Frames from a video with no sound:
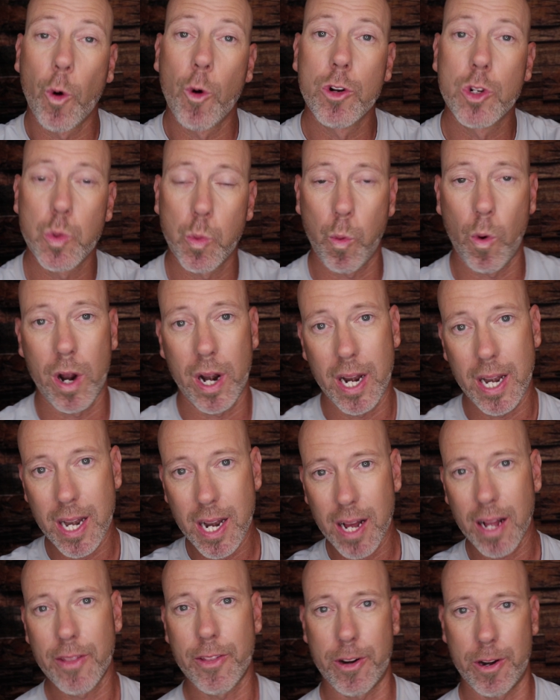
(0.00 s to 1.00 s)
towards one
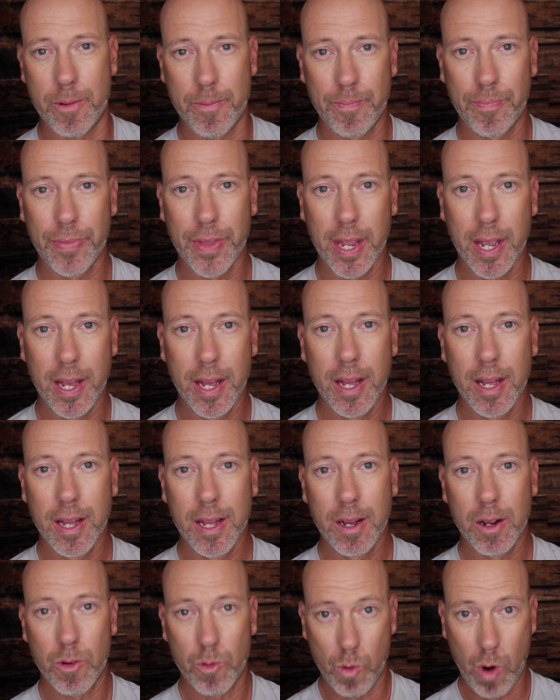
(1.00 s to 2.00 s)
another,
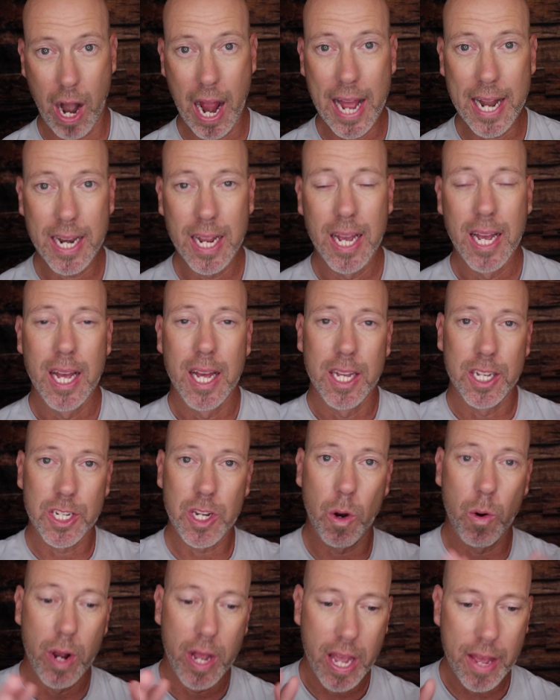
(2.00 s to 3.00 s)
right?
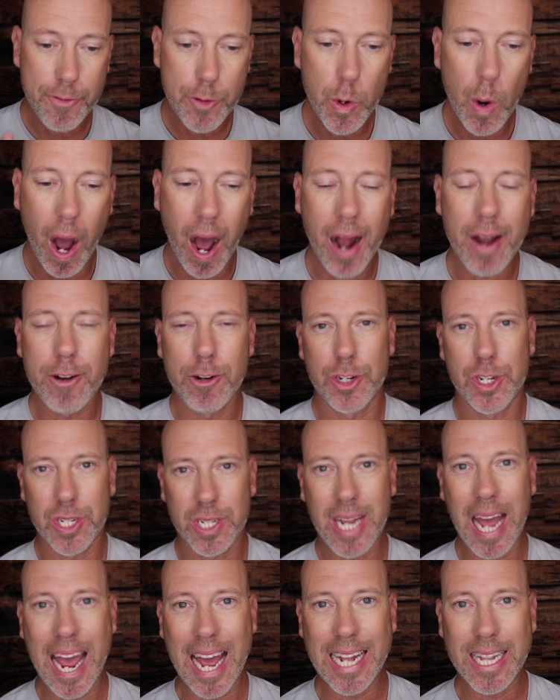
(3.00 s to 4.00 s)
So if you
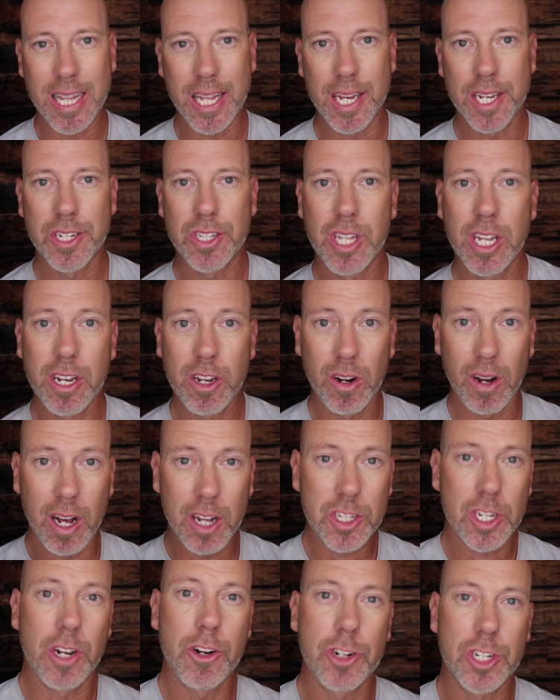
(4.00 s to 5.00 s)
understand this, then you'll
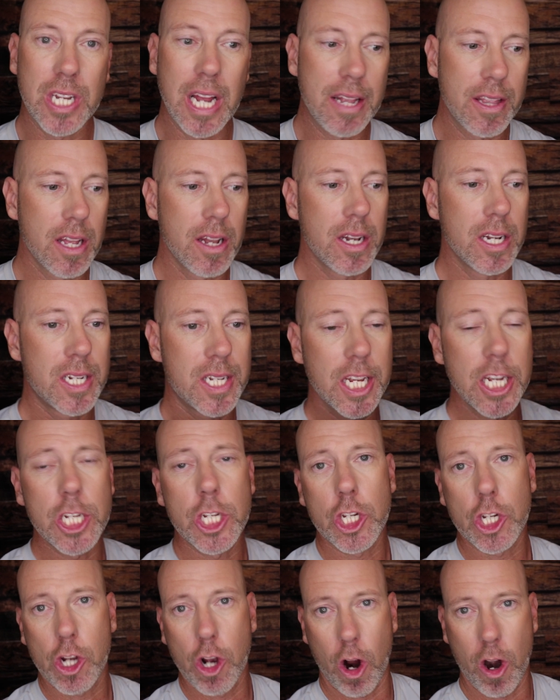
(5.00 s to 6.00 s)
also understand that
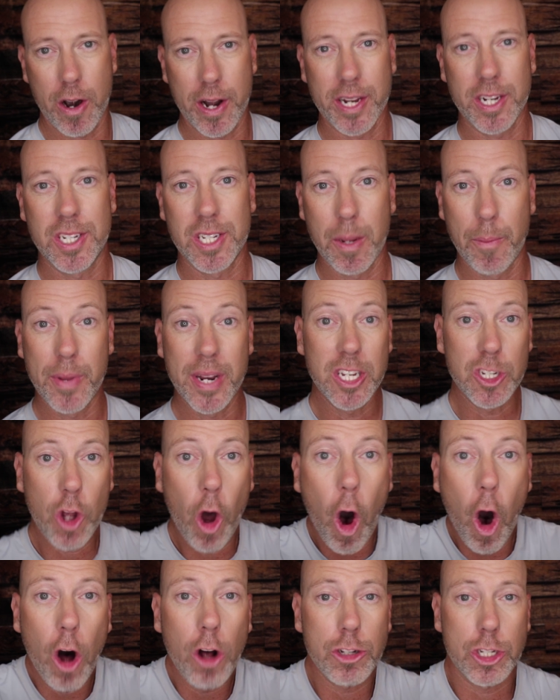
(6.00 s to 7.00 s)
discarding somebody is
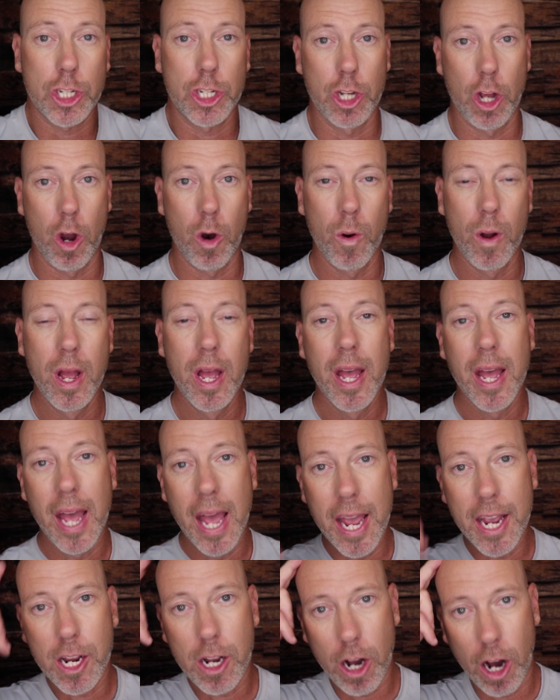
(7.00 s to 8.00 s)
also
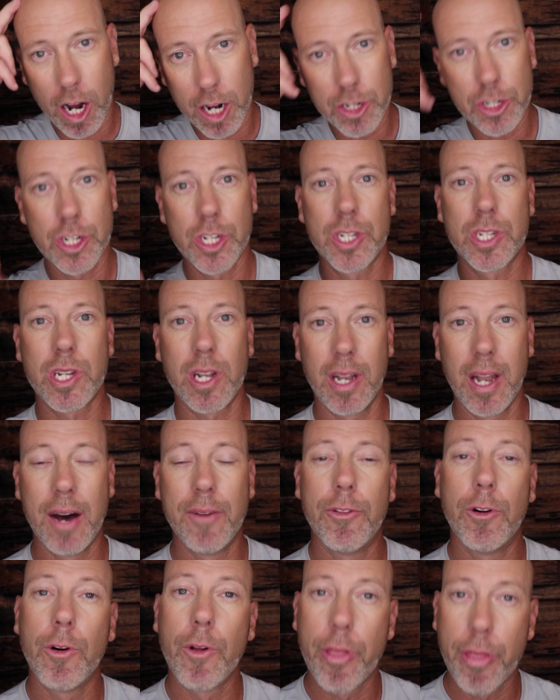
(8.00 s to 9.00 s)
a conscious
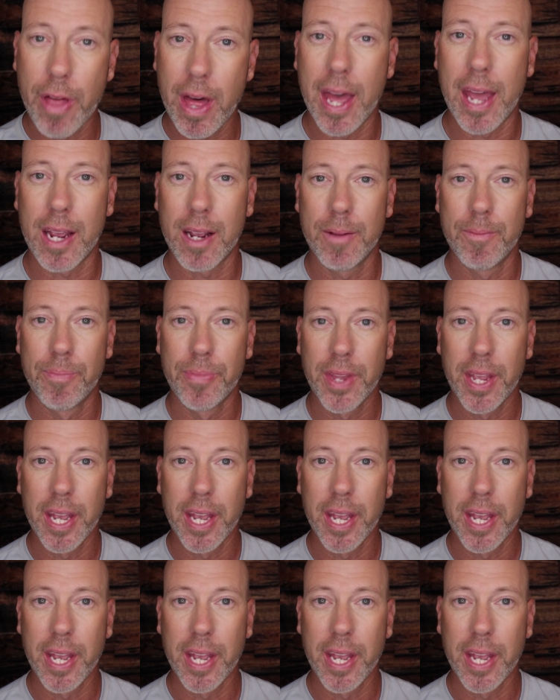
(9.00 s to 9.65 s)
level thing.